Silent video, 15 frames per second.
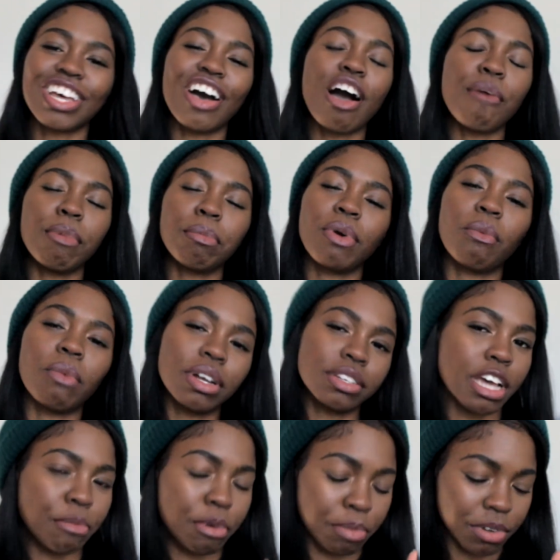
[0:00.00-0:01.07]
I remember one
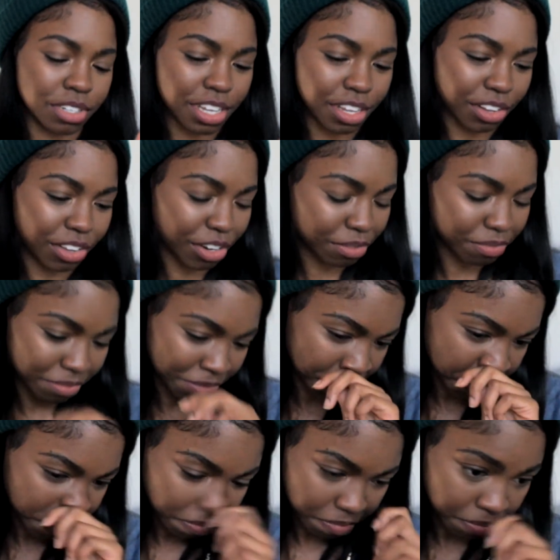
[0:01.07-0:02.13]
time in particular.
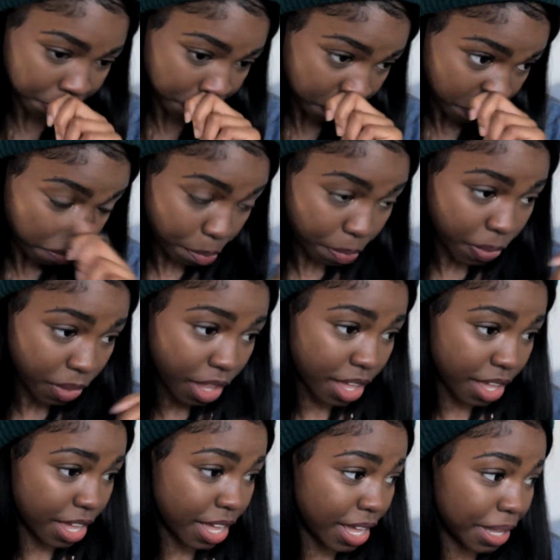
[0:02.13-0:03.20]

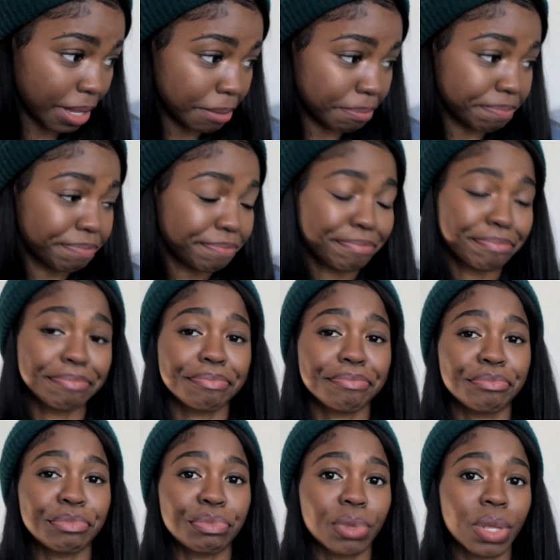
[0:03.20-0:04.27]
Um,
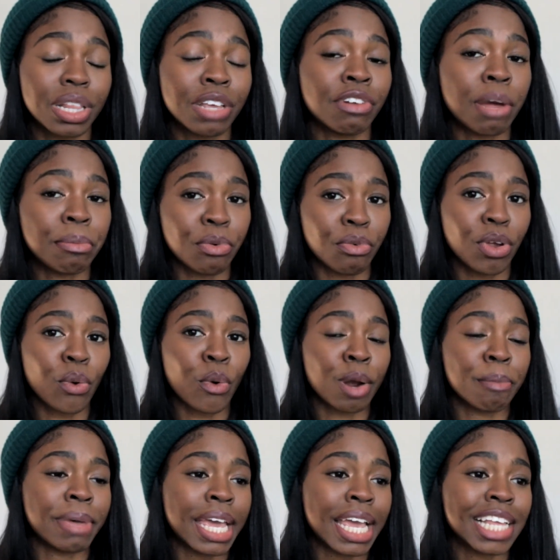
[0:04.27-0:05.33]
living on Marine
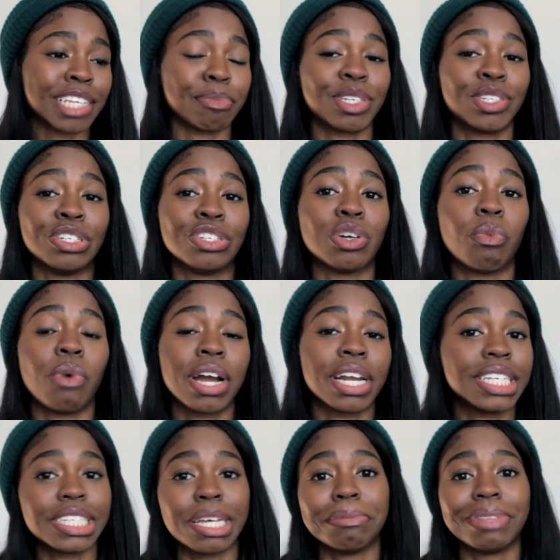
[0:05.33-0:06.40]
Corps base. My sister
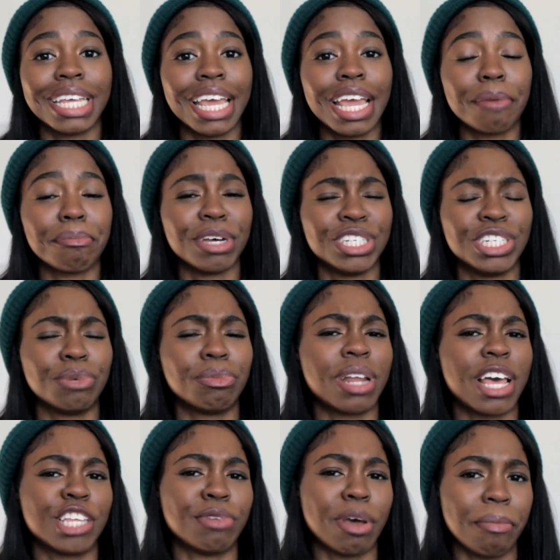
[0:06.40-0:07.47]
wanted something, but she didn't want
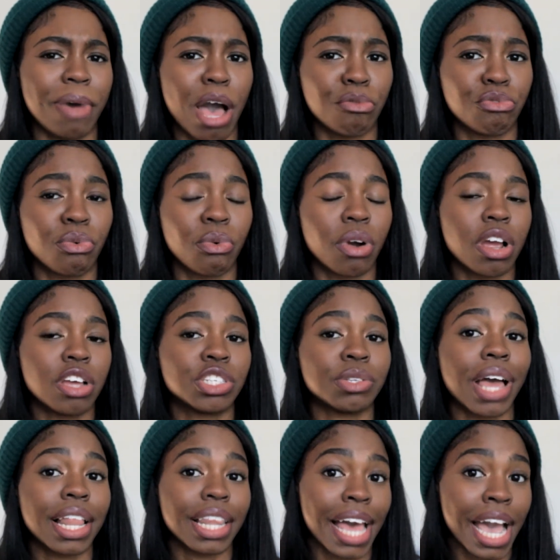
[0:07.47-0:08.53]
to ask my mom for it, so
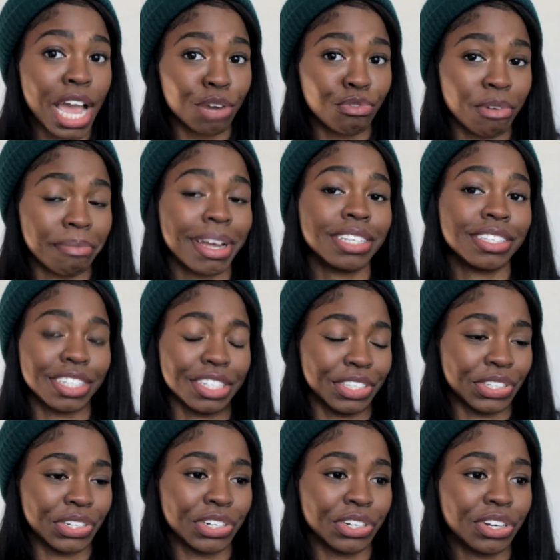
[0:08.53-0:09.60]
I lied for my
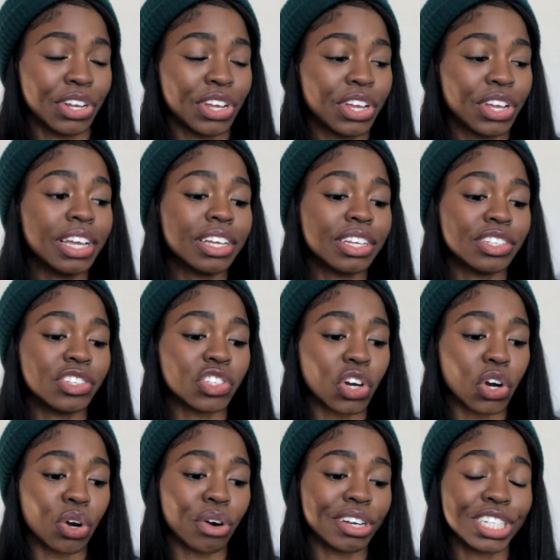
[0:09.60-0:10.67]
sister
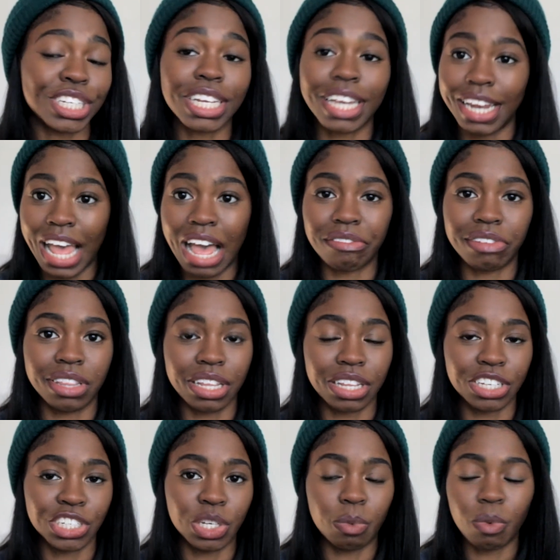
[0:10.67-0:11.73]
so she could have the thing
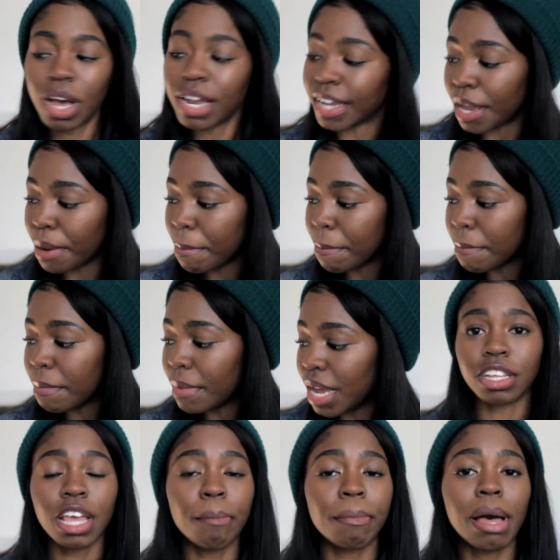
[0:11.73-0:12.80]
that she wanted.
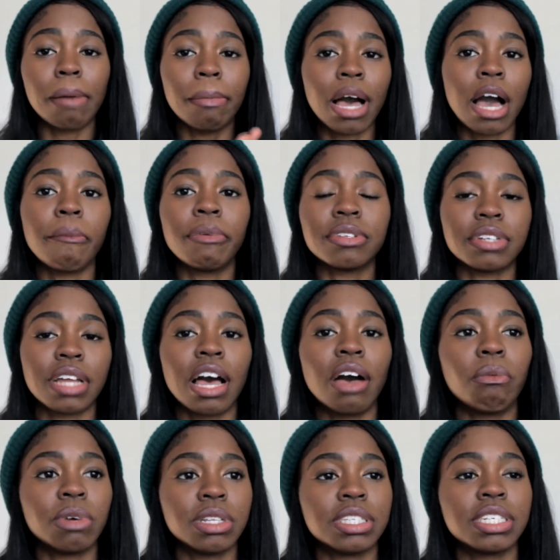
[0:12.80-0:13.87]
Again, my mom was
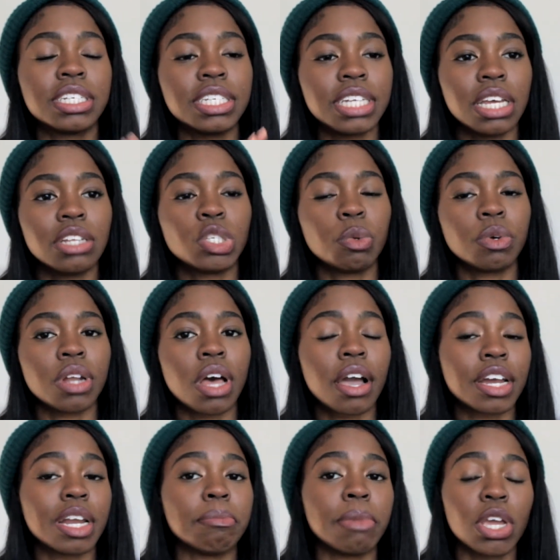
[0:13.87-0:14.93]
not with the shits. You were
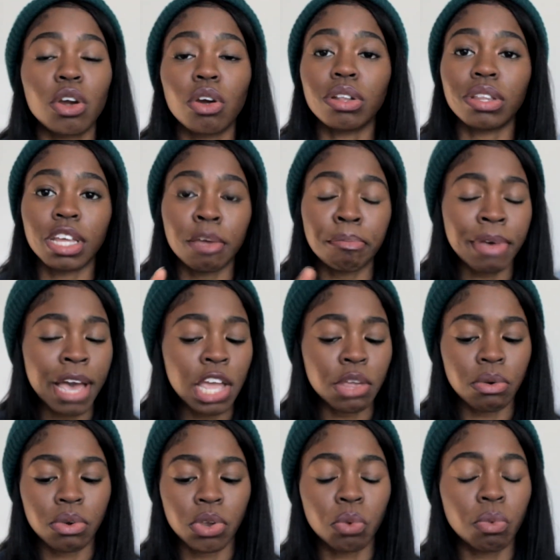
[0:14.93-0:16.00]
not going to make her look
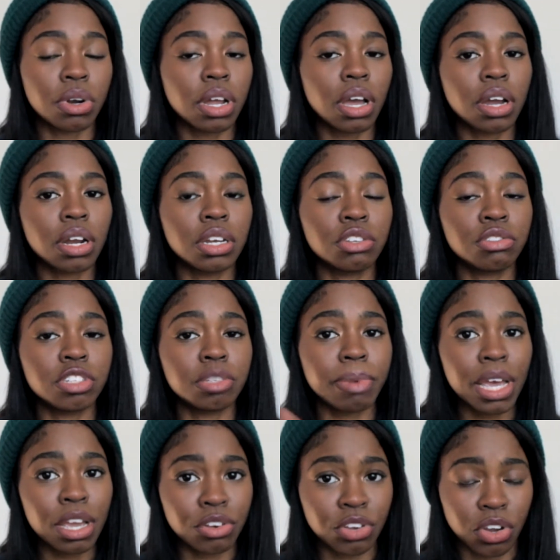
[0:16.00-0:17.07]
bad. You were not going to
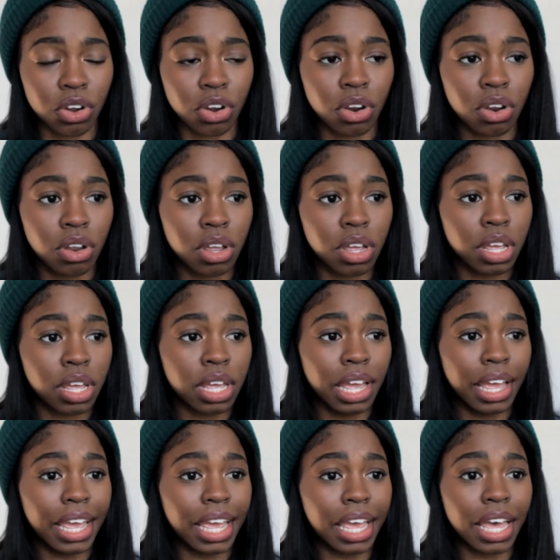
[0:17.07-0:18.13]
disrespect her.
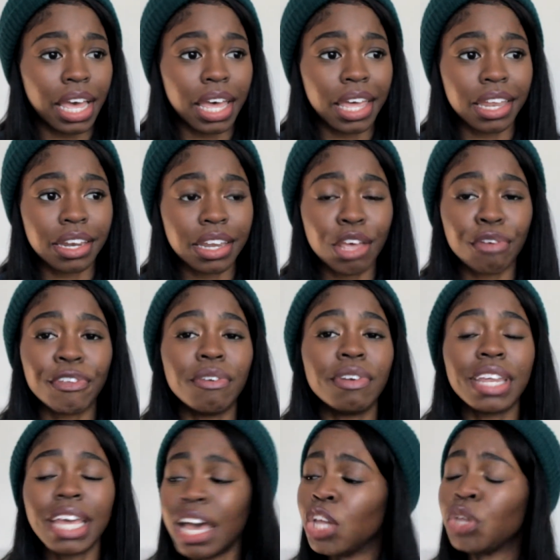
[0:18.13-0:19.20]
And if you
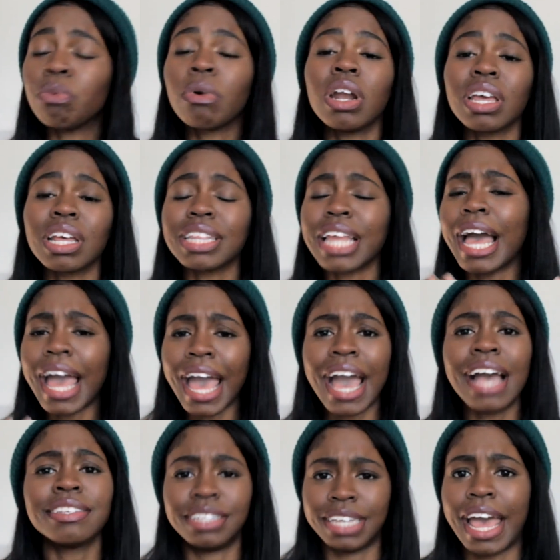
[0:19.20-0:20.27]
did, you were going to get that
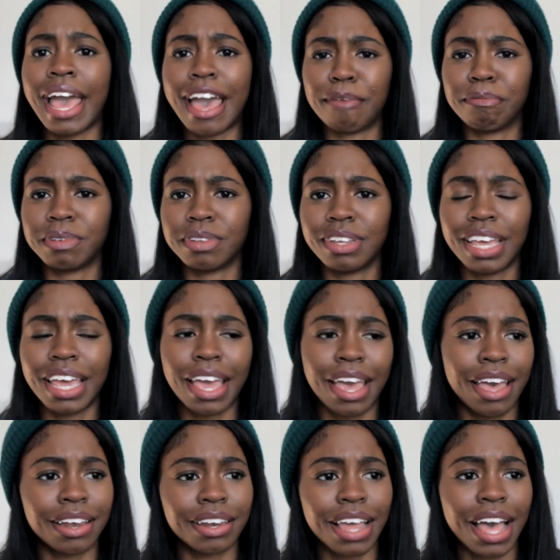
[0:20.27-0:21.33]
ass tapped.
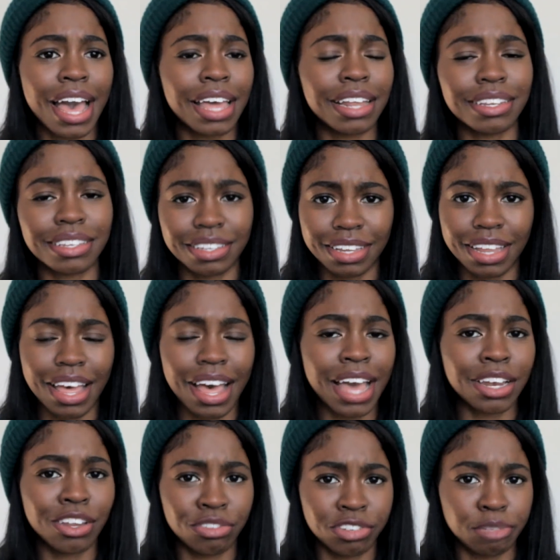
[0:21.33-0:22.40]
And I,
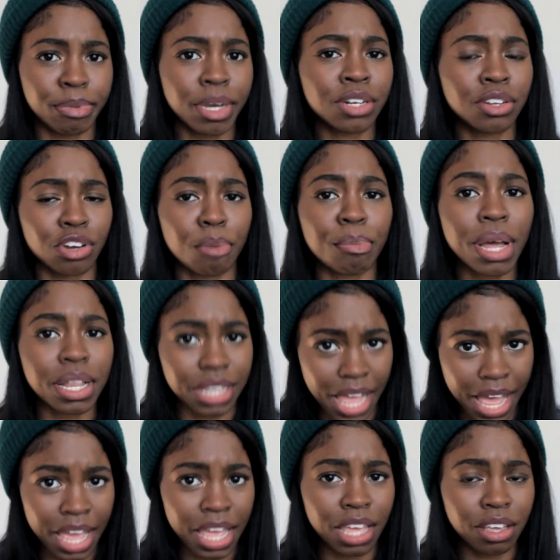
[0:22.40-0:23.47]
I disrespected her by
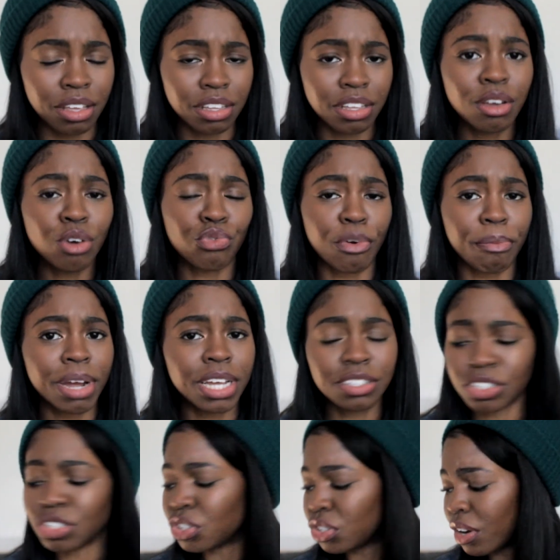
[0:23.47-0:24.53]
lying for my
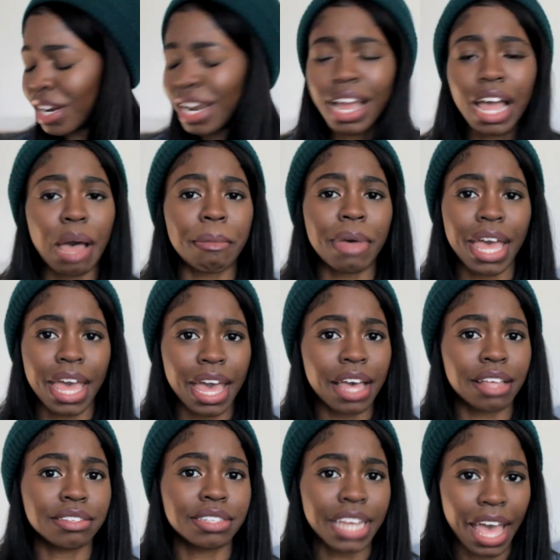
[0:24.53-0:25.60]
sister, and I got my
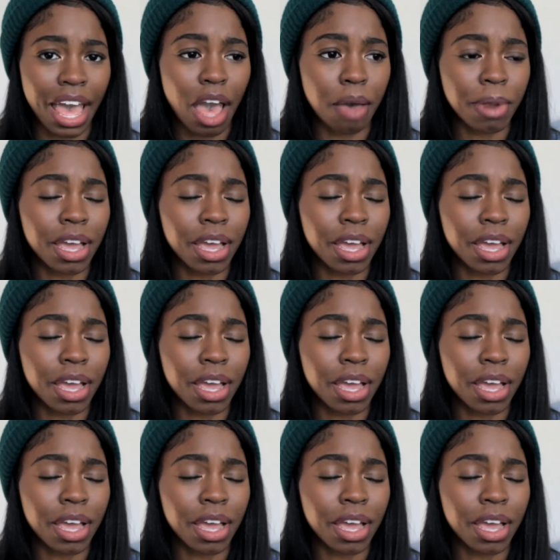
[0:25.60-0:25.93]
ass tapped.